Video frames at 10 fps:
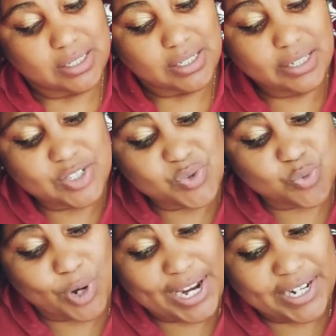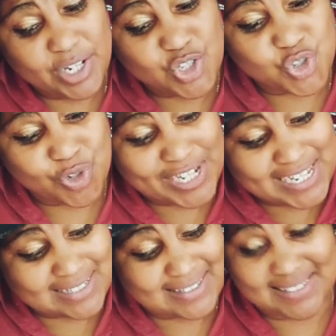It's raining
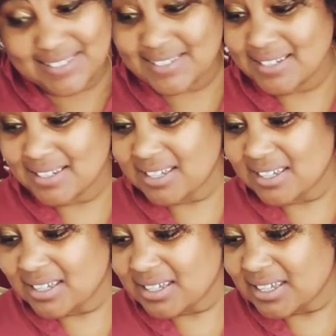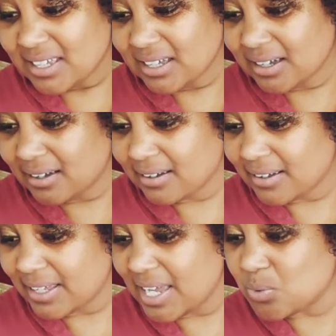treats.
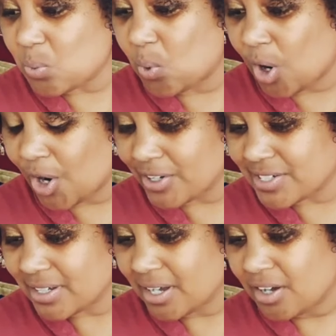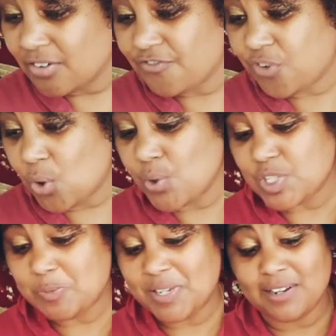It worked. Full
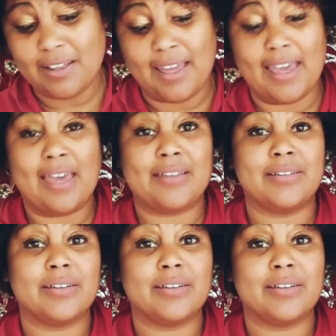speed ahead.